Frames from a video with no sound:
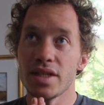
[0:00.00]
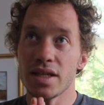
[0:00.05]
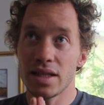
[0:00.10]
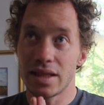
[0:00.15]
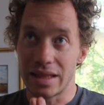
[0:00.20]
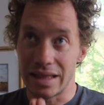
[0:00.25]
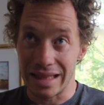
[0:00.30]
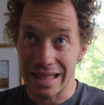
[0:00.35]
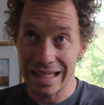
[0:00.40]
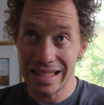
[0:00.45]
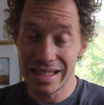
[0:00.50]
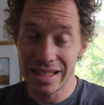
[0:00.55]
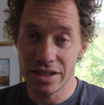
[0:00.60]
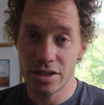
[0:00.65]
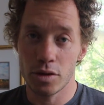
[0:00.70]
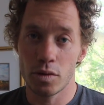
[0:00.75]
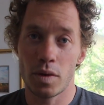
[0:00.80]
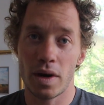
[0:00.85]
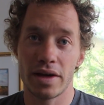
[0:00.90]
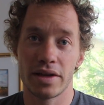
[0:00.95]
Listen
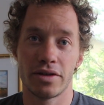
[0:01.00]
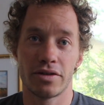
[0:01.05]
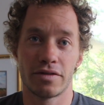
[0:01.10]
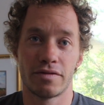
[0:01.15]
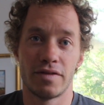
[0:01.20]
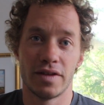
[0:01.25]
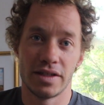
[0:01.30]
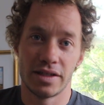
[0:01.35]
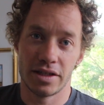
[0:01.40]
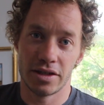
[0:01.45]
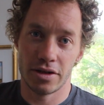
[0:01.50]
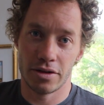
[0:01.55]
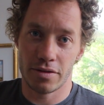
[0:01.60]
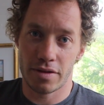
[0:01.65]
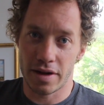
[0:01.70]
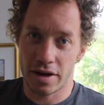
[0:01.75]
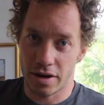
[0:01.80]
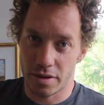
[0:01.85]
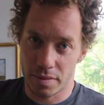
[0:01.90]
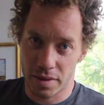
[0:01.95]
to what your
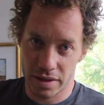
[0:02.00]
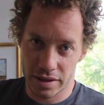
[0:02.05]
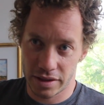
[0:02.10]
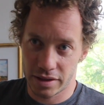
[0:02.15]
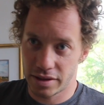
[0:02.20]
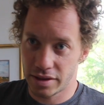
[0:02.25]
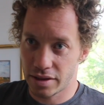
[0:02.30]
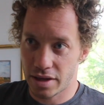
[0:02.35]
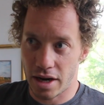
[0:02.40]
physiotherapists,